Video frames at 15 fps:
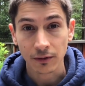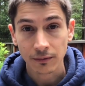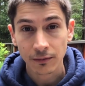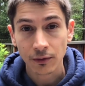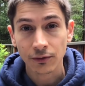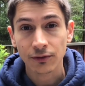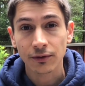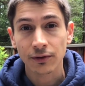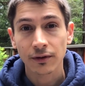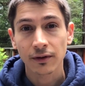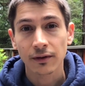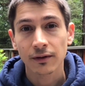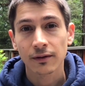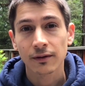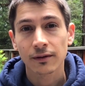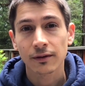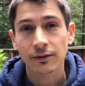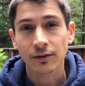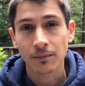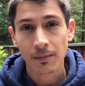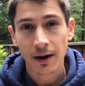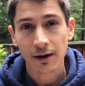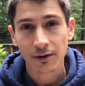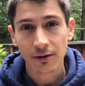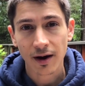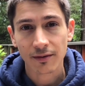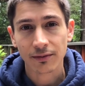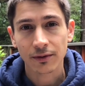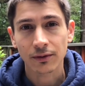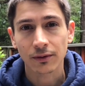First, some
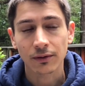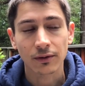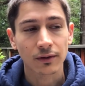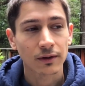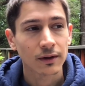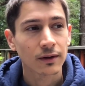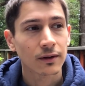biographical